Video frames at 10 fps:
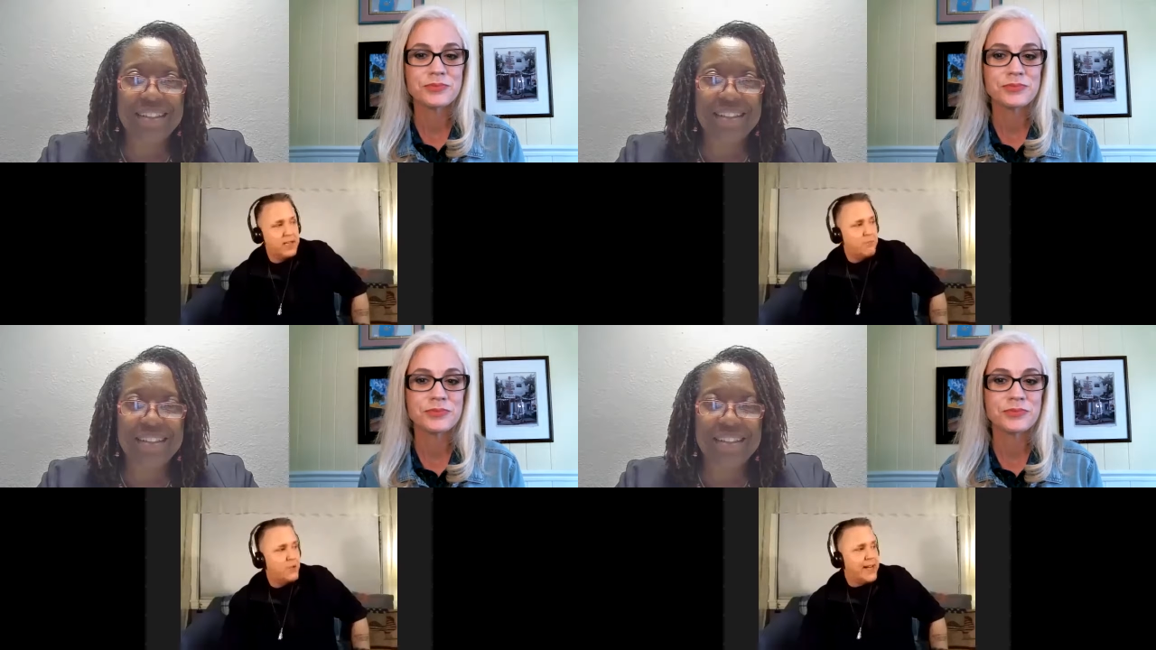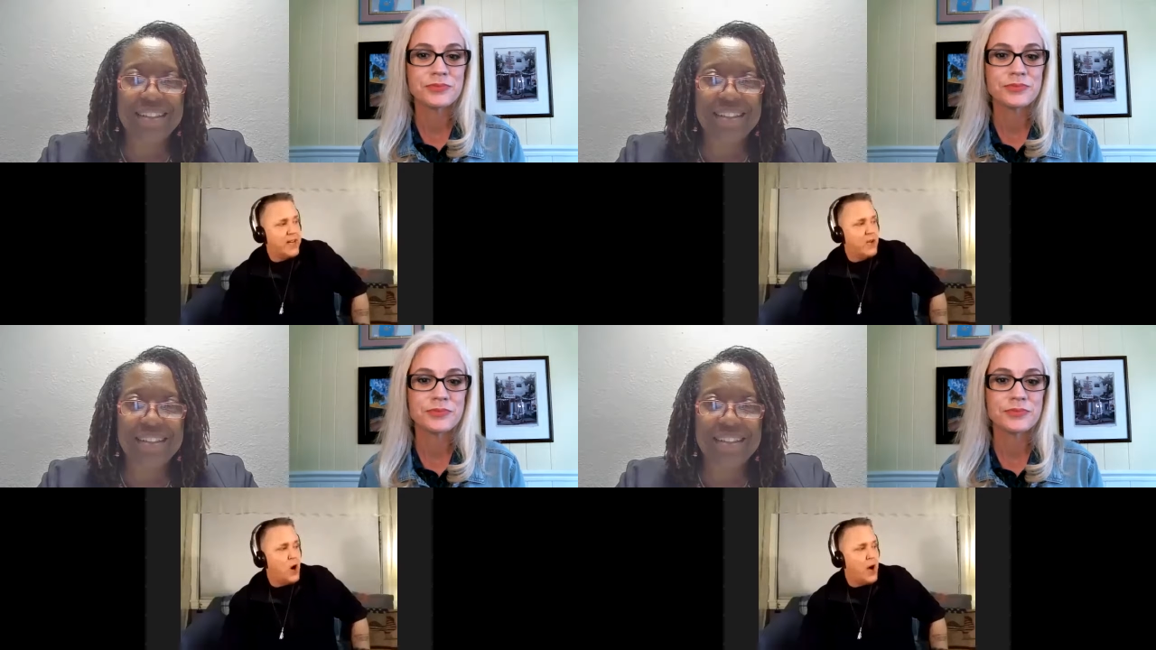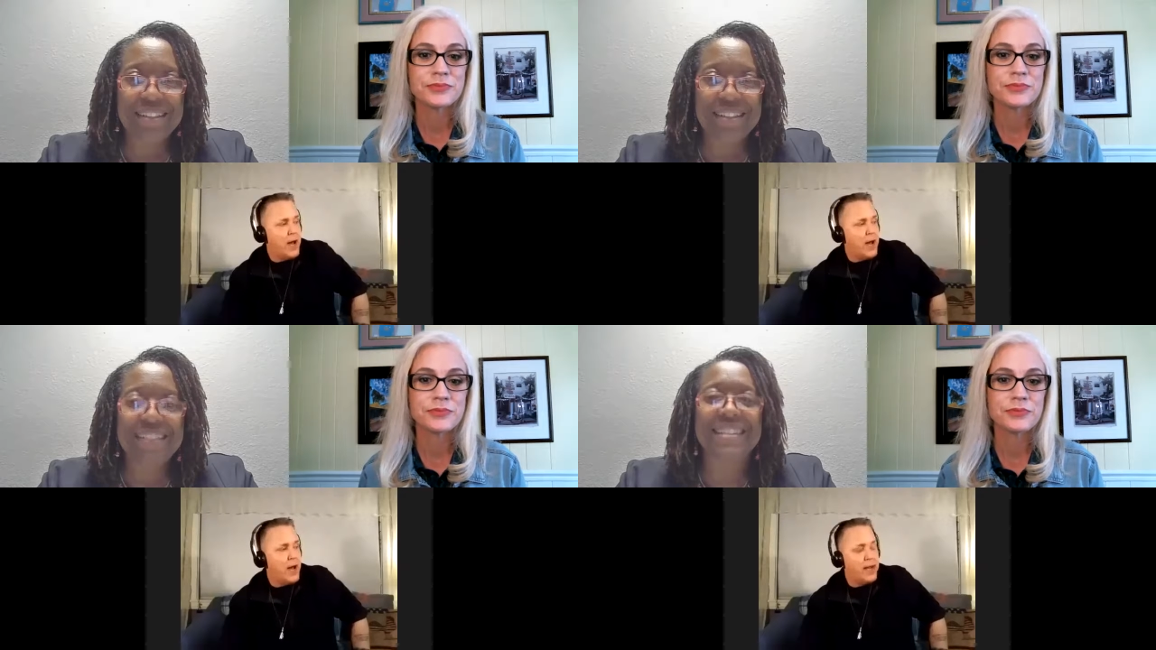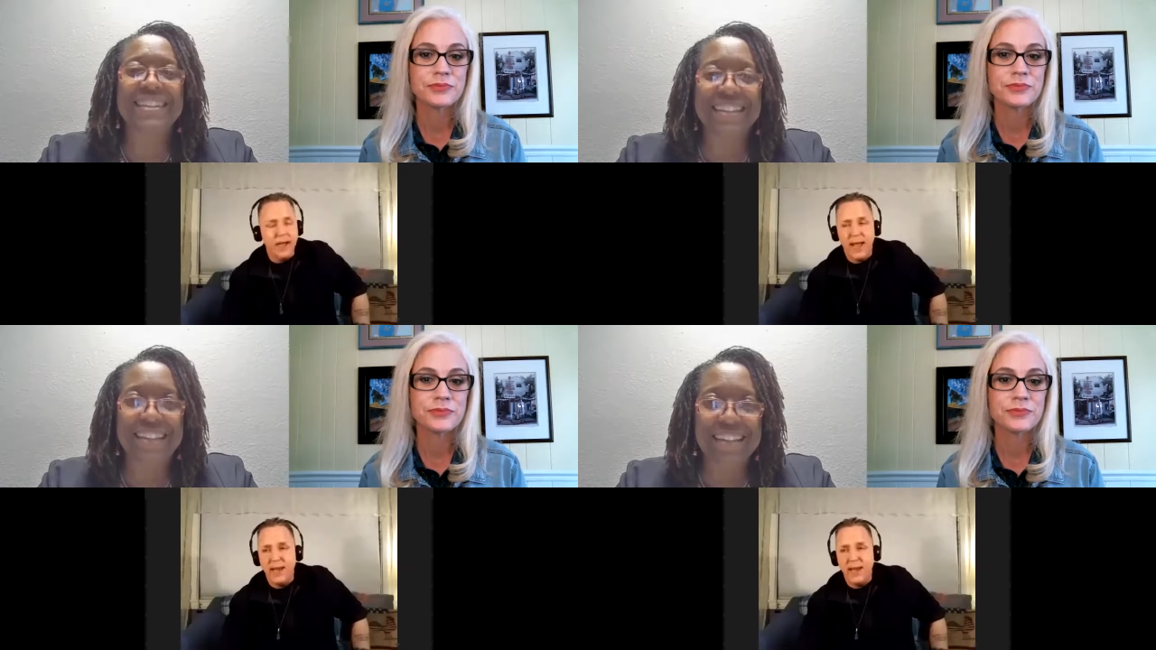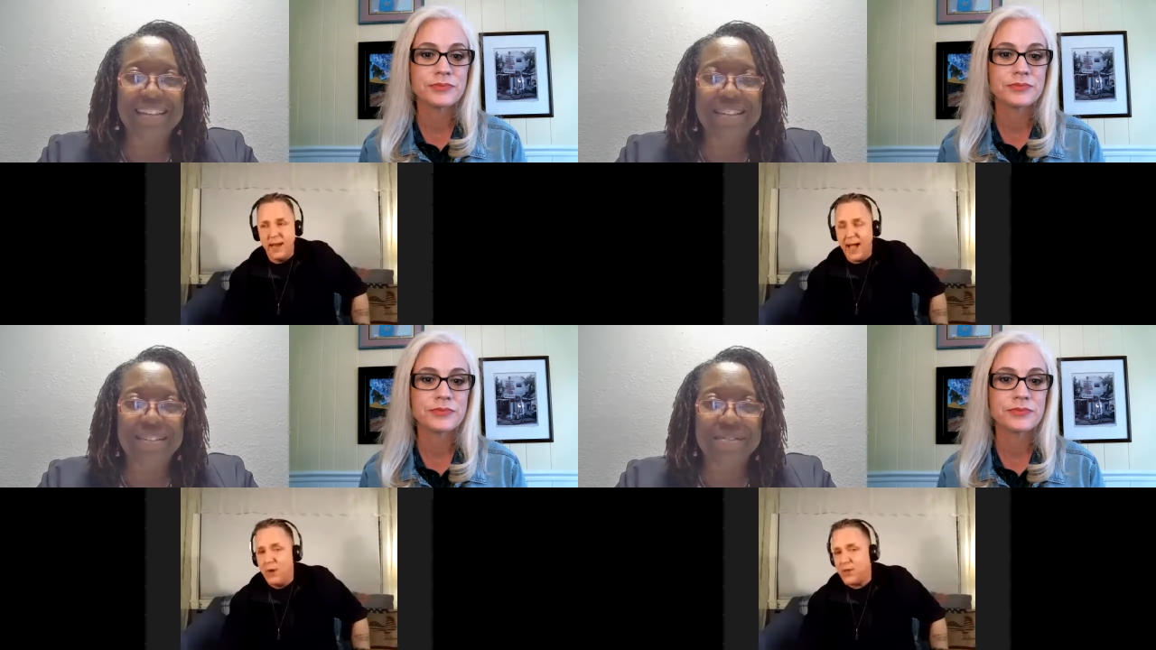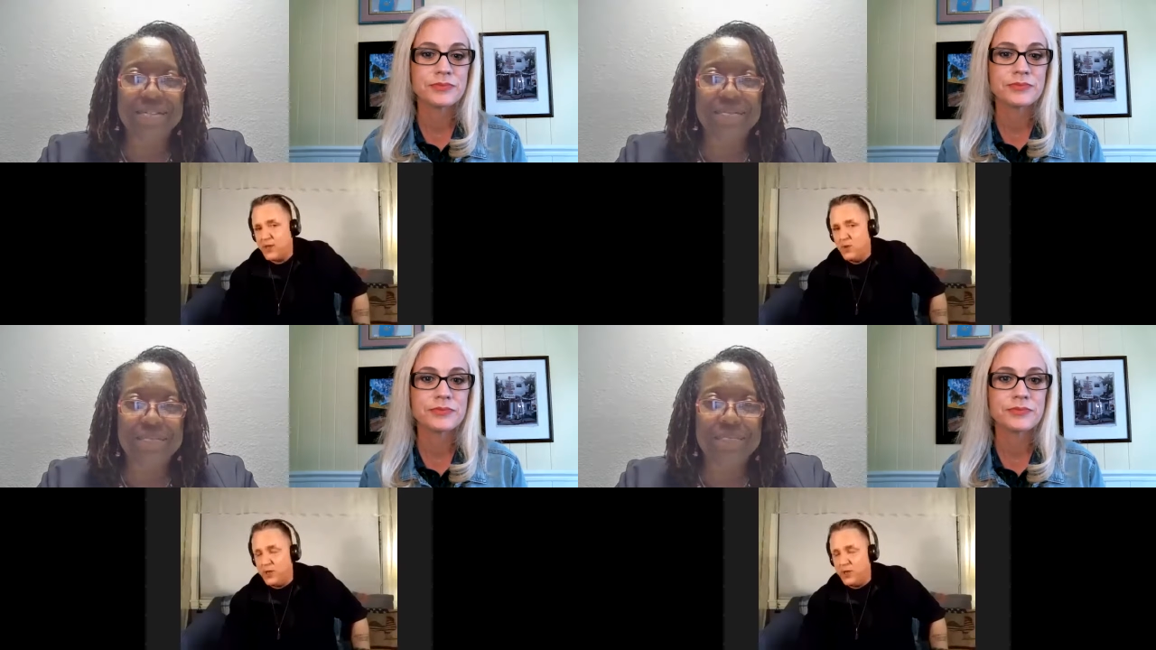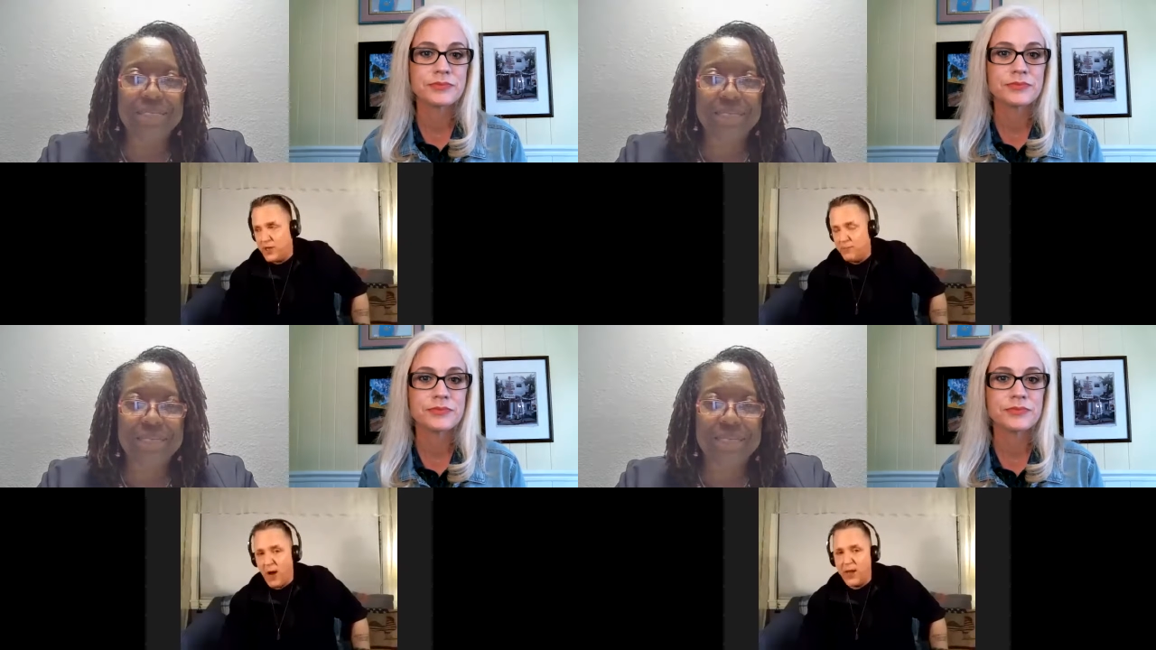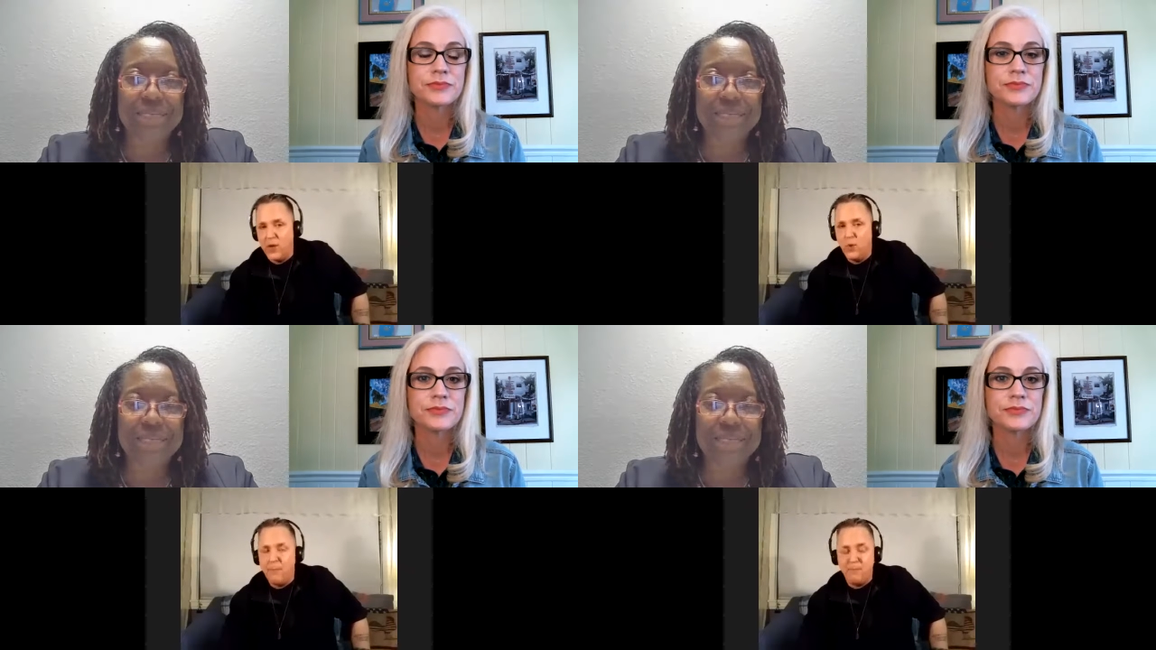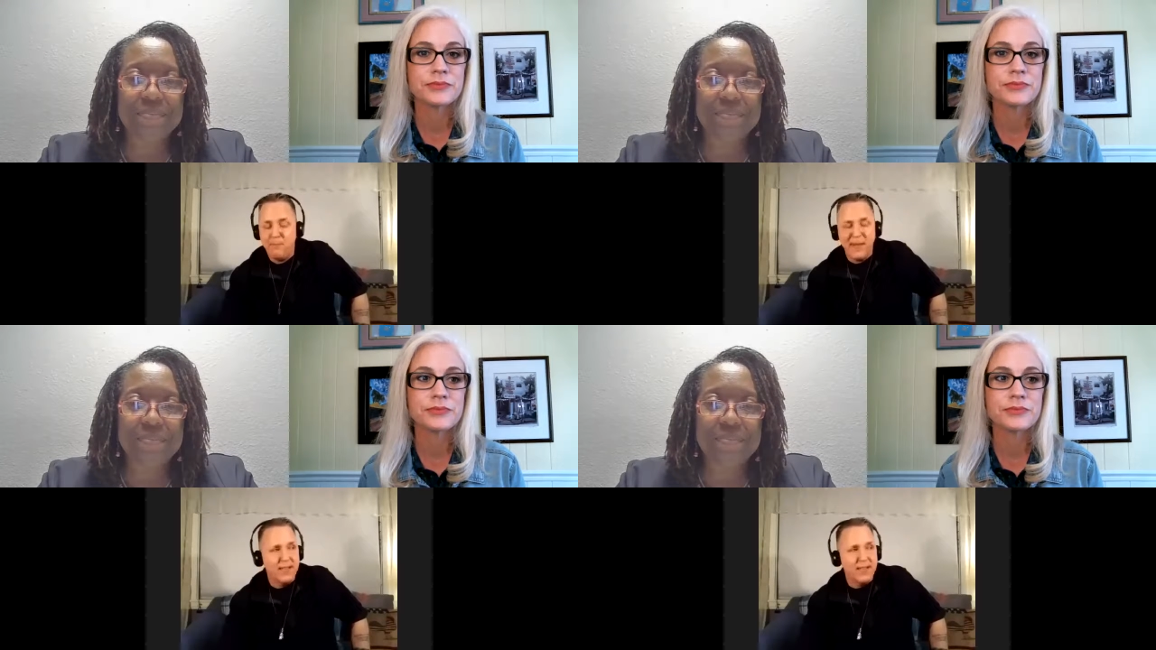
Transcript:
Speaker 1: you on. And I was too when she brought you up, because